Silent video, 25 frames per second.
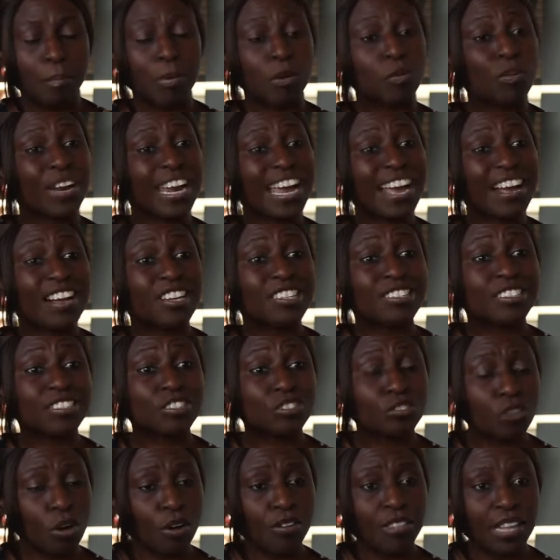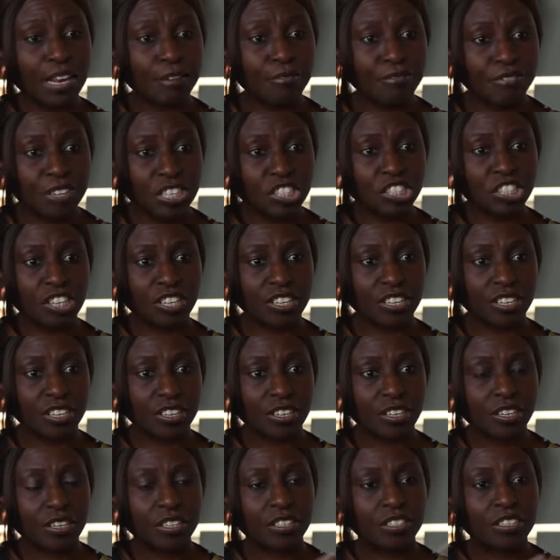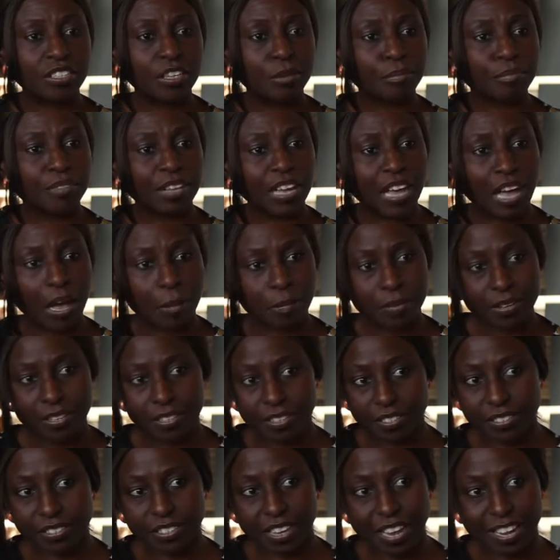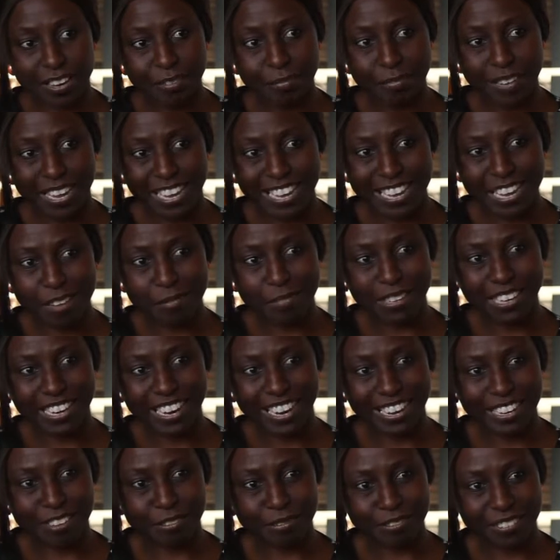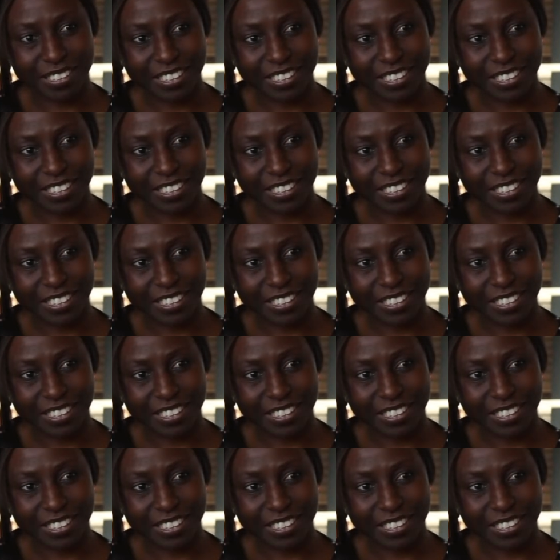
But when I saw that vision, something happened inside me. I came alive.